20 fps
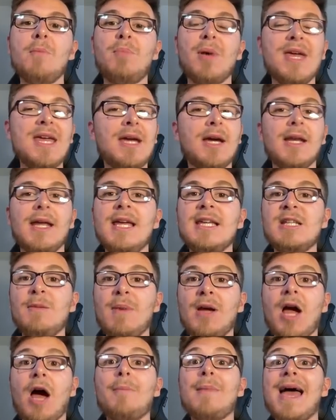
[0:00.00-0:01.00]
but he could easily
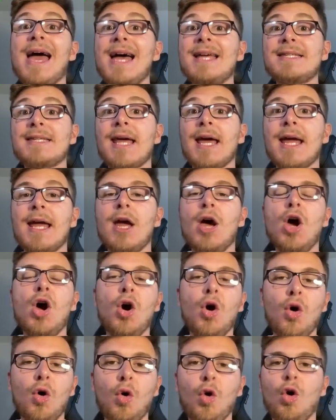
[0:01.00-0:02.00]
become Eze
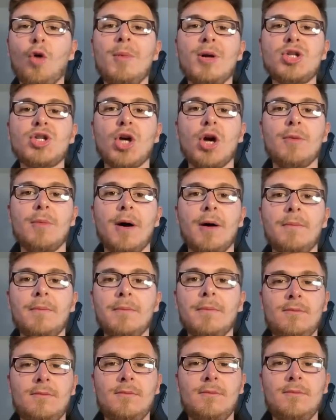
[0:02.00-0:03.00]
or Matoma.
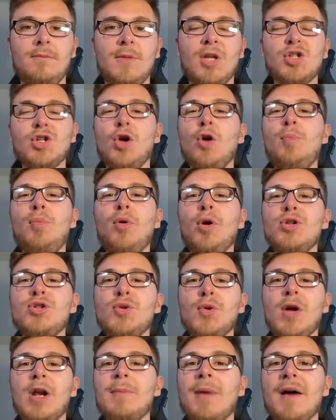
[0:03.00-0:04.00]
There's no point
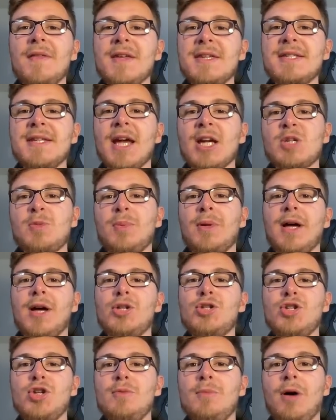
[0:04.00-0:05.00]
talking about this next player
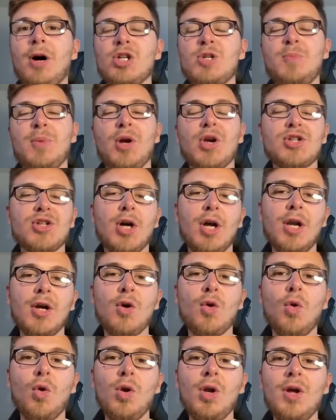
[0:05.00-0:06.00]
too much, because
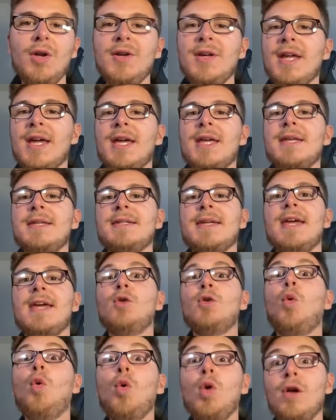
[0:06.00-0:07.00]
Erling Haaland is
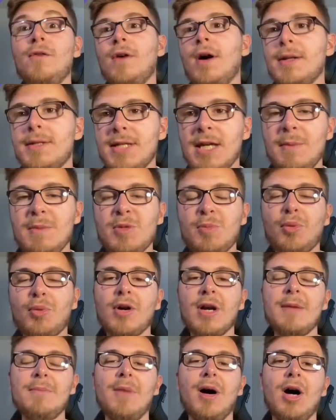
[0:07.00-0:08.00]
in all of our teams
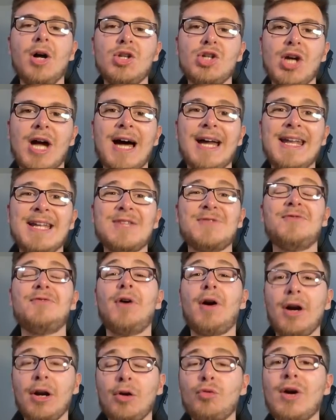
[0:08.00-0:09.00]
pretty much, and it's
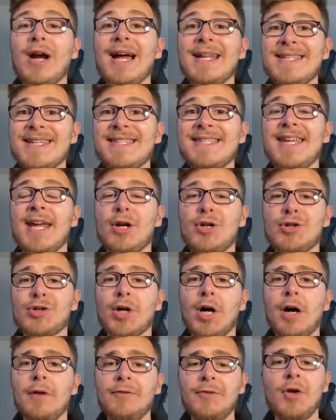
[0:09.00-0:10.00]
very rare to see a
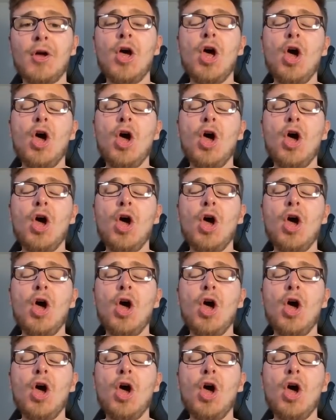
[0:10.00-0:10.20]
draft